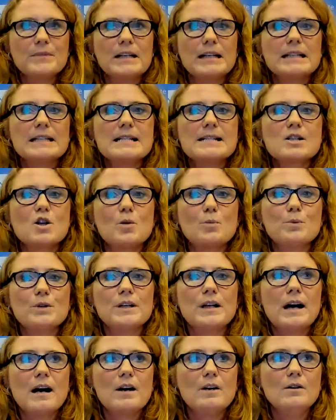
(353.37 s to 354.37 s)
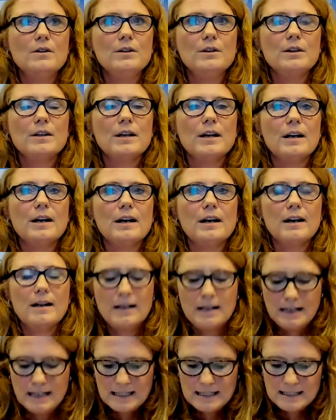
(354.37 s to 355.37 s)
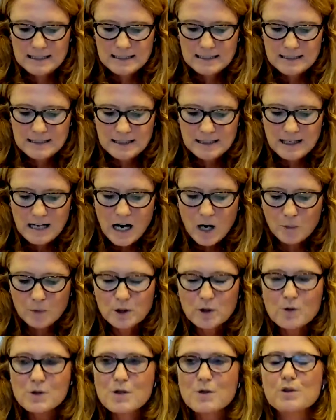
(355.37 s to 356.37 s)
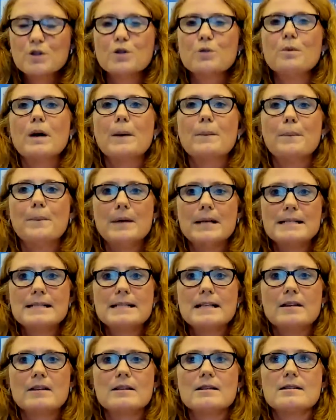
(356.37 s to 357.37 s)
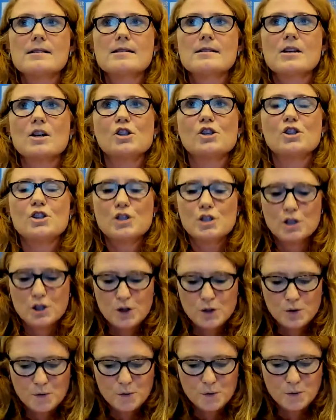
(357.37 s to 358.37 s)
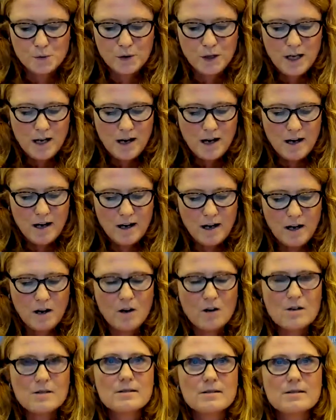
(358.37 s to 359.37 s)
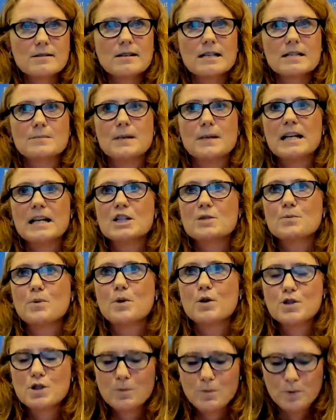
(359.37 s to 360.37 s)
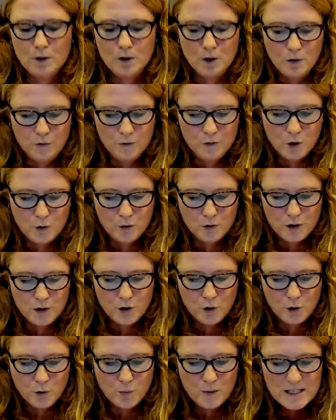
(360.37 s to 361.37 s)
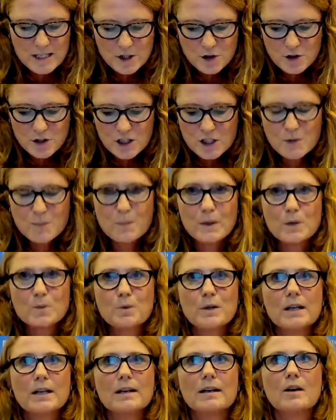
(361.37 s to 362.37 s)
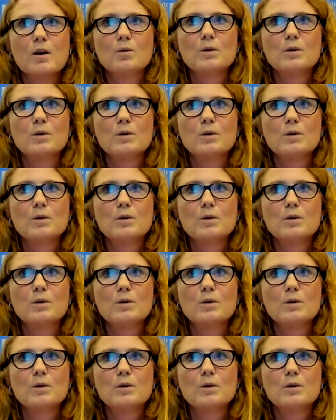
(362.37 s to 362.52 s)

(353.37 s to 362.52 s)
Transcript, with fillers: It is open now, And I will also do my best in the discussion to ask as many as possible of your questions, but we